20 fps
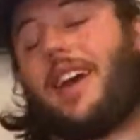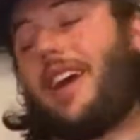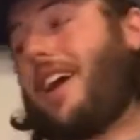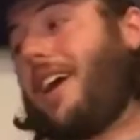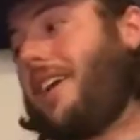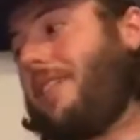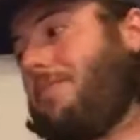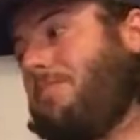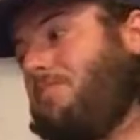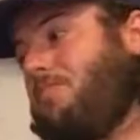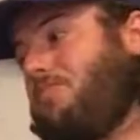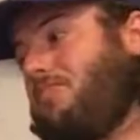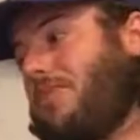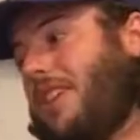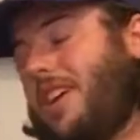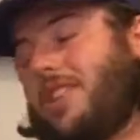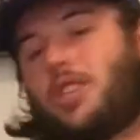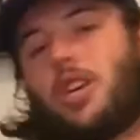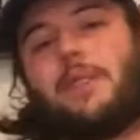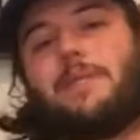and
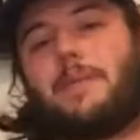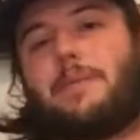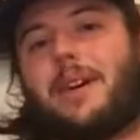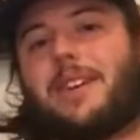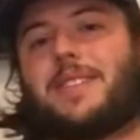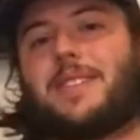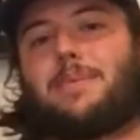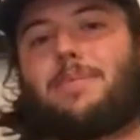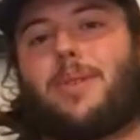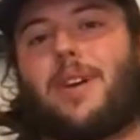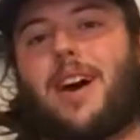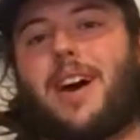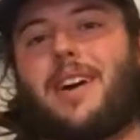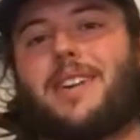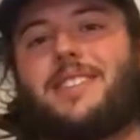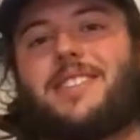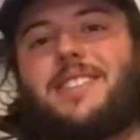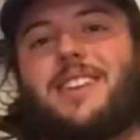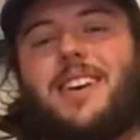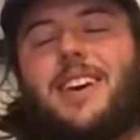it took me by
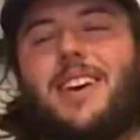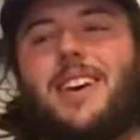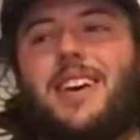surprise,